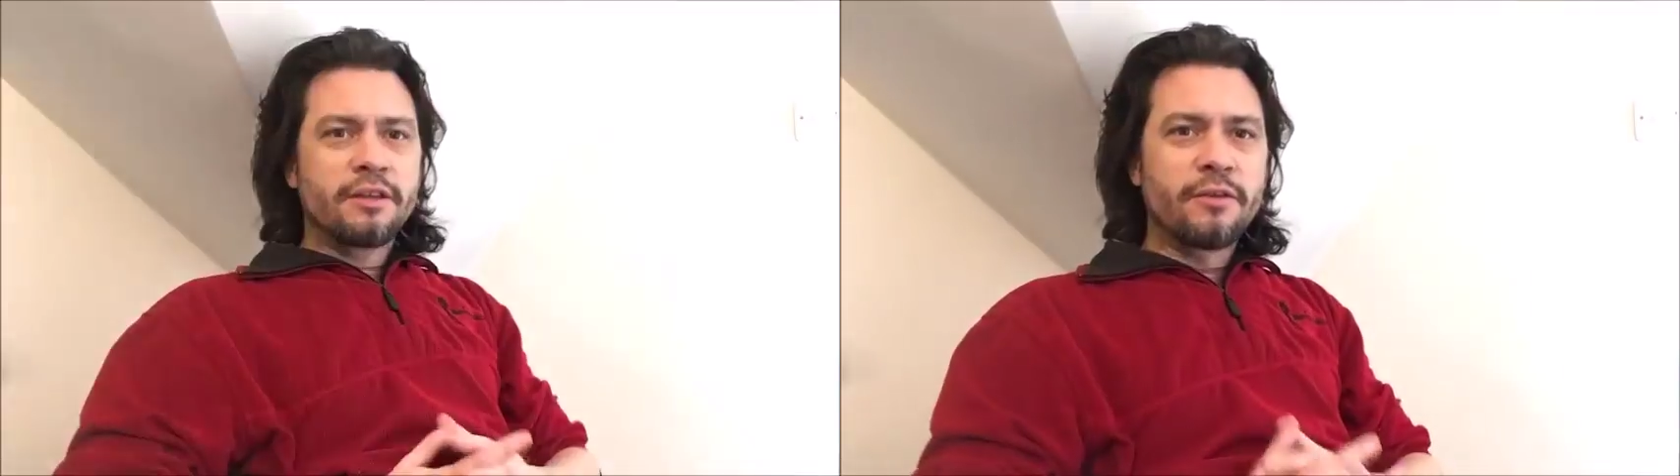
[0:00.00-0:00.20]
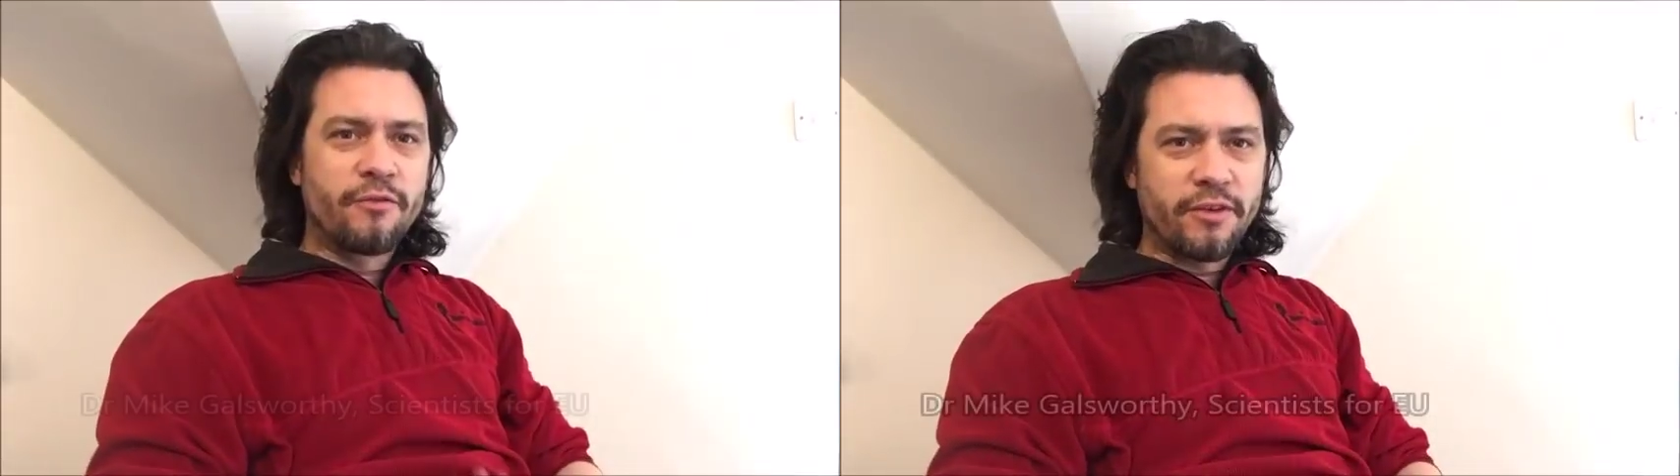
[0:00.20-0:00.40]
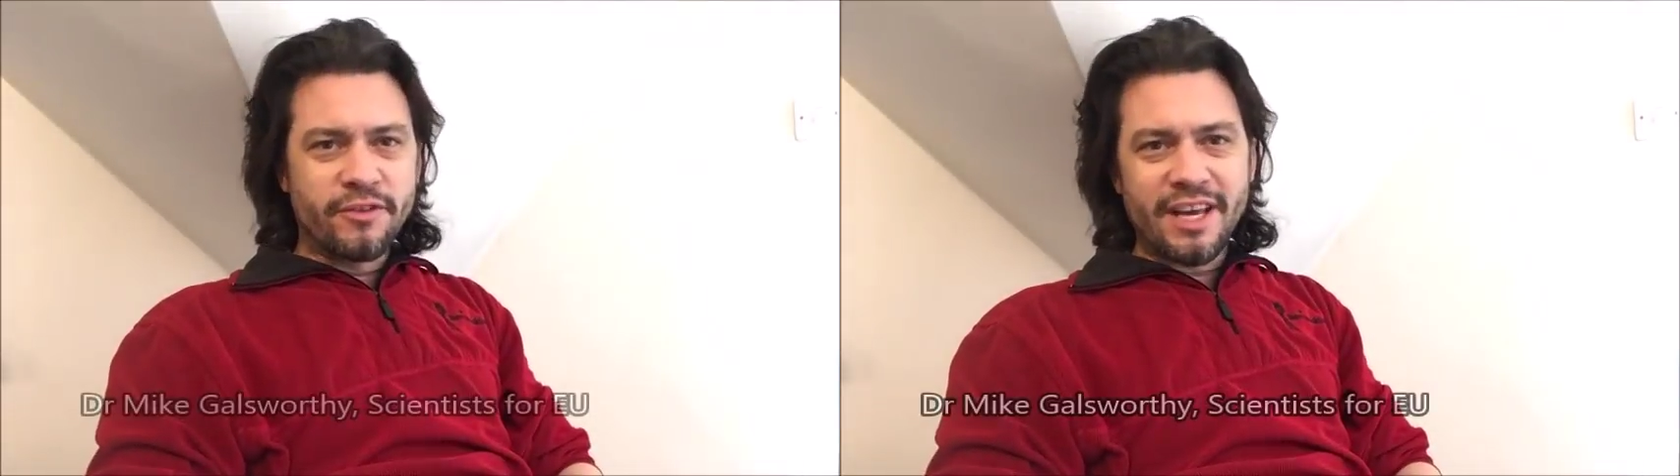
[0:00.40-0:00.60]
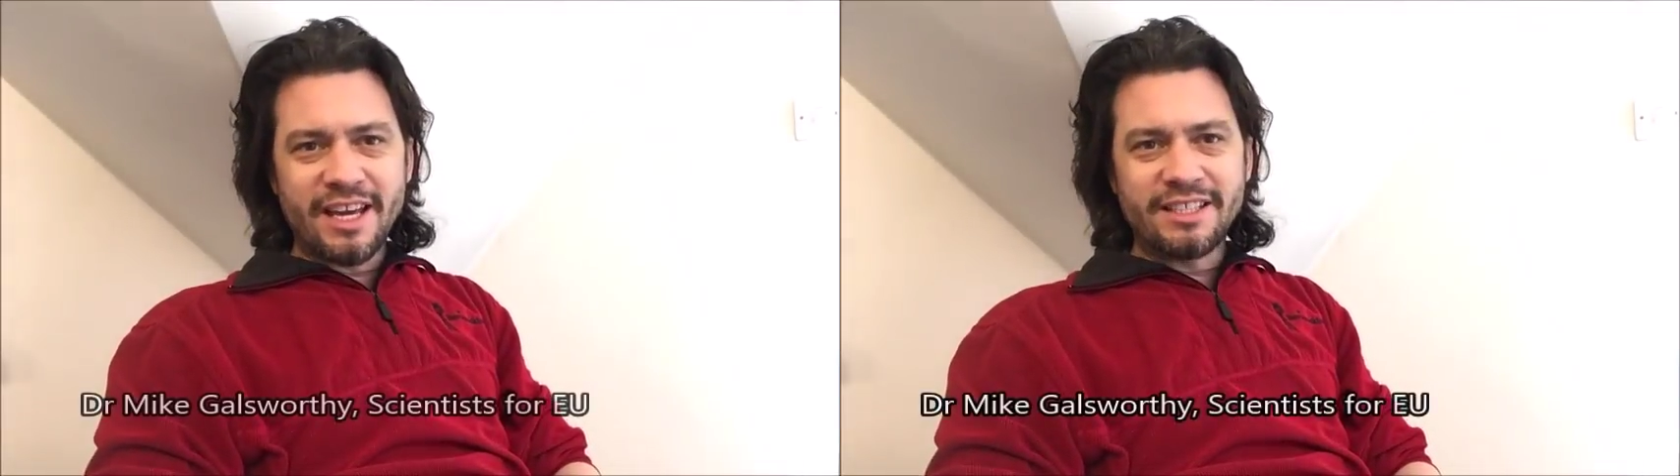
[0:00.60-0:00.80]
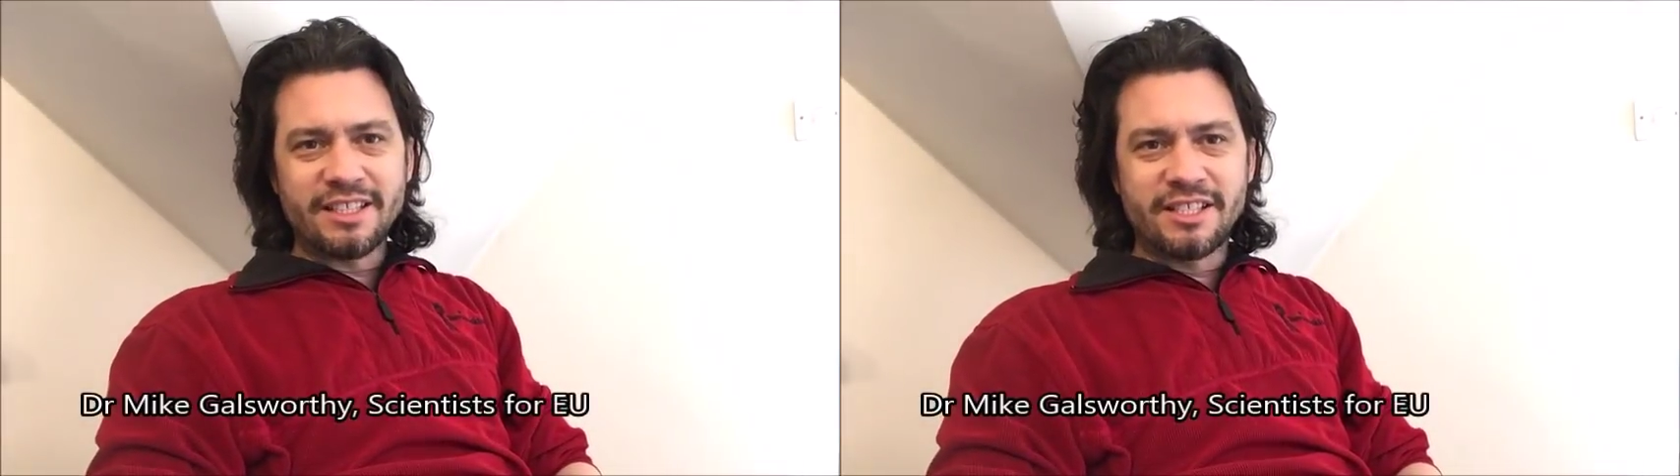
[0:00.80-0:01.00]
The
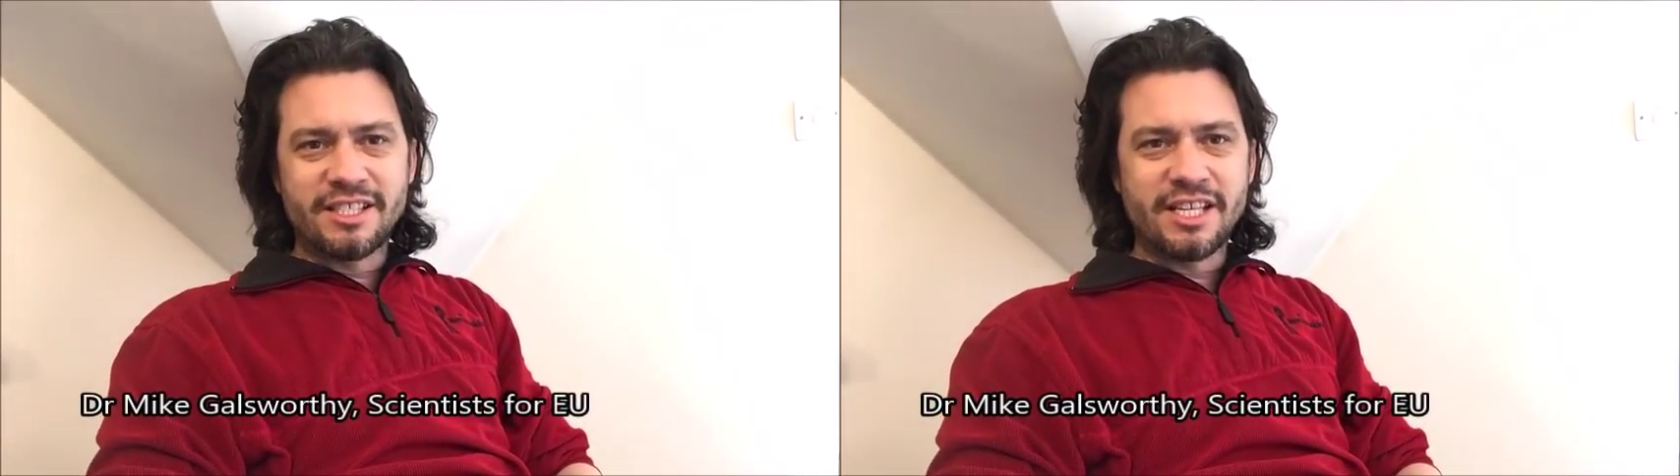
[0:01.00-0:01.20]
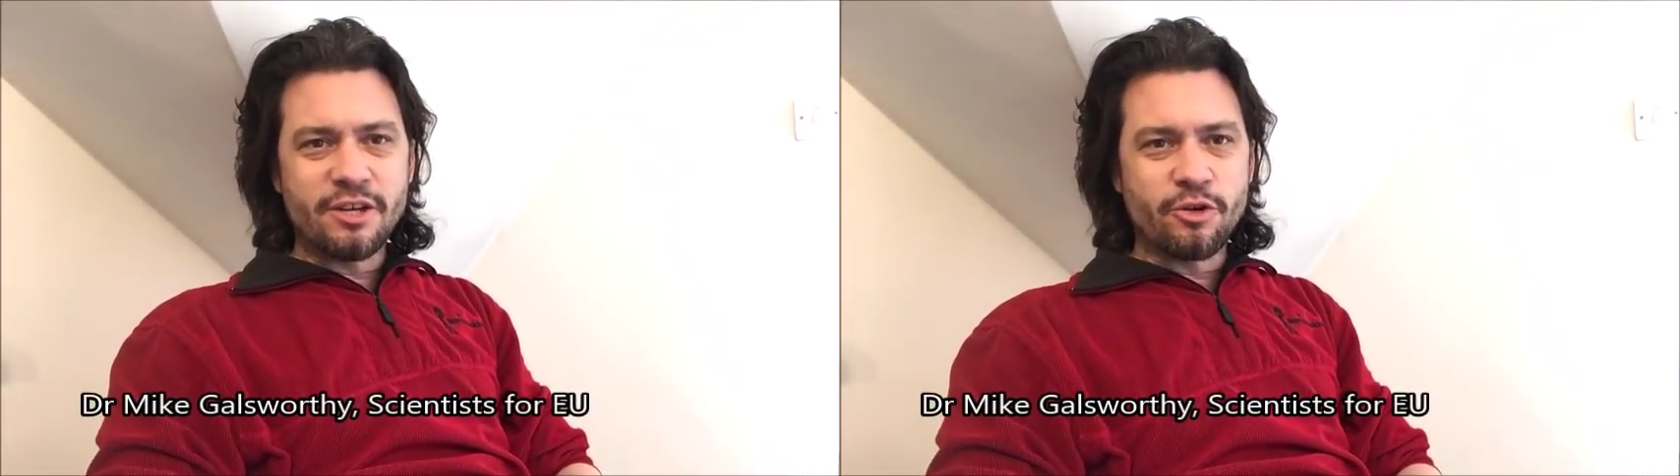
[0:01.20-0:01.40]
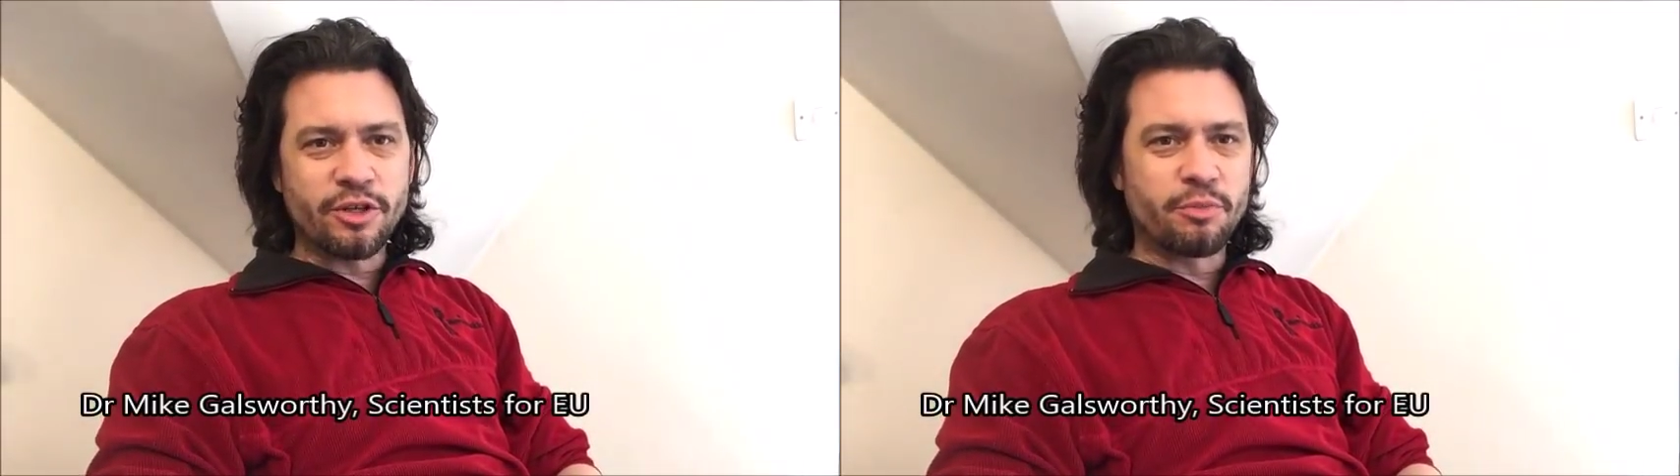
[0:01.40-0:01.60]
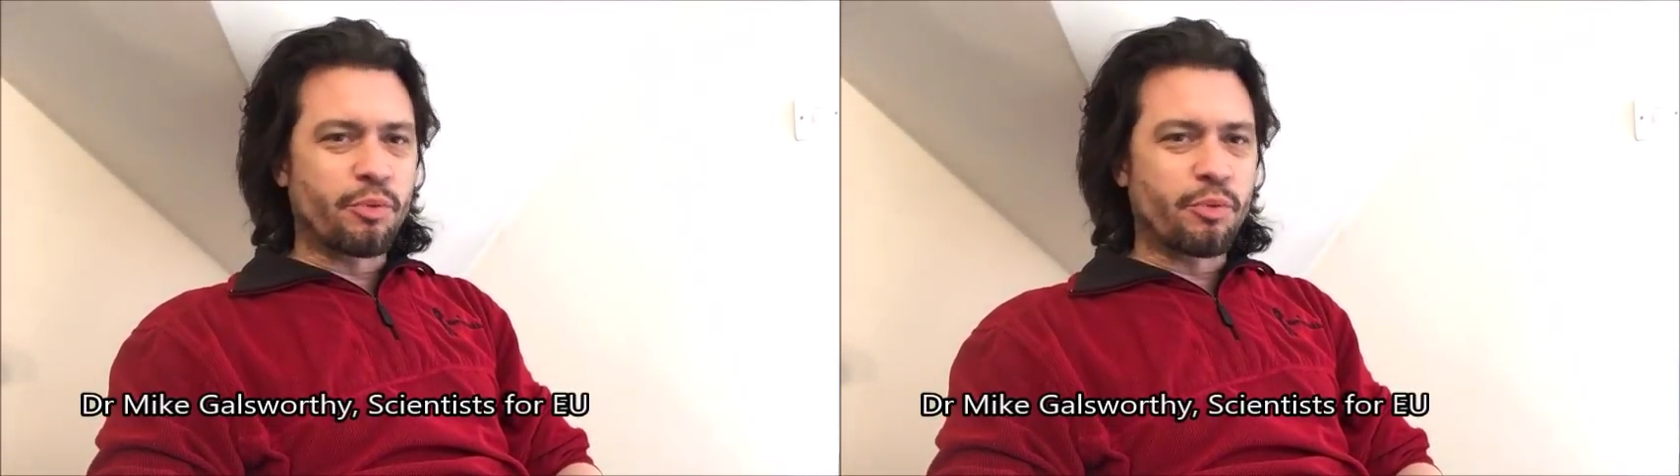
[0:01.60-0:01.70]
58 secret